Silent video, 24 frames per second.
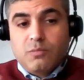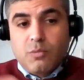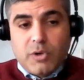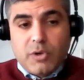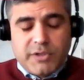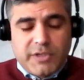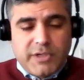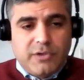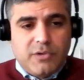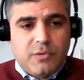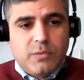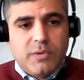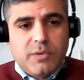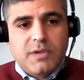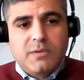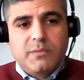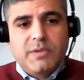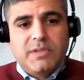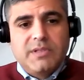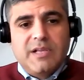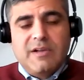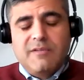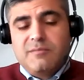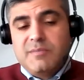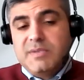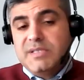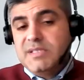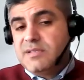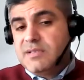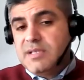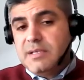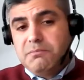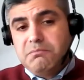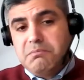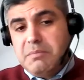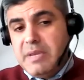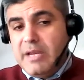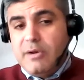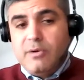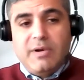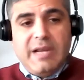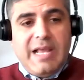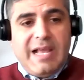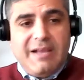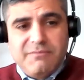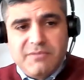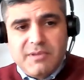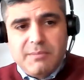wanting to work with governments that may
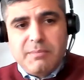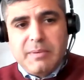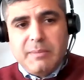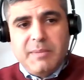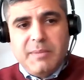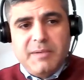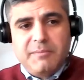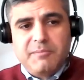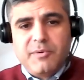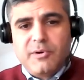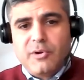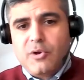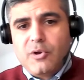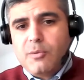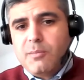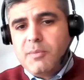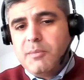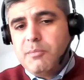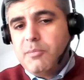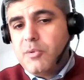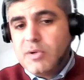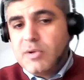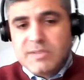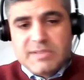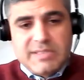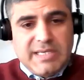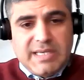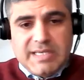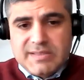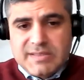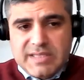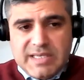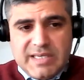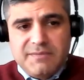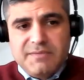not have the public procurement policy as